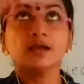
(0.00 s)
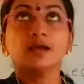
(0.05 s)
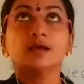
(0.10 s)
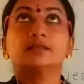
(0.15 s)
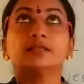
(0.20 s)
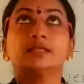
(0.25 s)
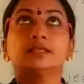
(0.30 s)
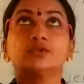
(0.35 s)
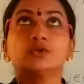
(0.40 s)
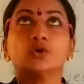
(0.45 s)

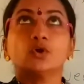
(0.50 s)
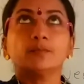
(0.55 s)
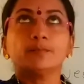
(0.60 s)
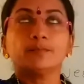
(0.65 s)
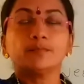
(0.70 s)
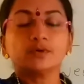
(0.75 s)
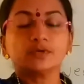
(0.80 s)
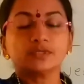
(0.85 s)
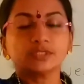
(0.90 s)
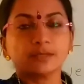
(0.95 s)
the
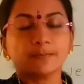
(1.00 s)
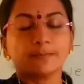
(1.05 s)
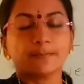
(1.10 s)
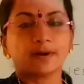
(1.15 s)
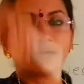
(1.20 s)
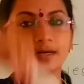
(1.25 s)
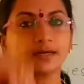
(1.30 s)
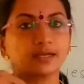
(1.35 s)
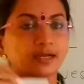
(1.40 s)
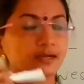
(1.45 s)
topmost
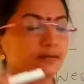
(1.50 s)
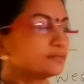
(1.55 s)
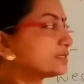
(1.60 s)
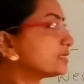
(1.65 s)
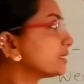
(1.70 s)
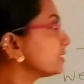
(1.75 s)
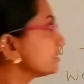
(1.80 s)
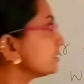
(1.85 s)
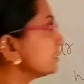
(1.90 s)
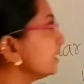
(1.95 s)
part comes
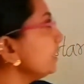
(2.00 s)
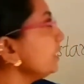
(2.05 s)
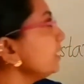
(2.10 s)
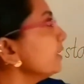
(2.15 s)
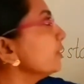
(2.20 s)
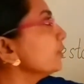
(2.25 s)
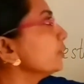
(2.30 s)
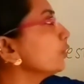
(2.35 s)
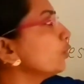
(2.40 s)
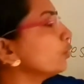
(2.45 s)
as the
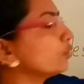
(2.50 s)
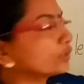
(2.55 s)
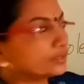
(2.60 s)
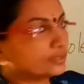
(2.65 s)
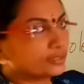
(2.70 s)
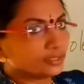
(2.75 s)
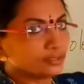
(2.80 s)
north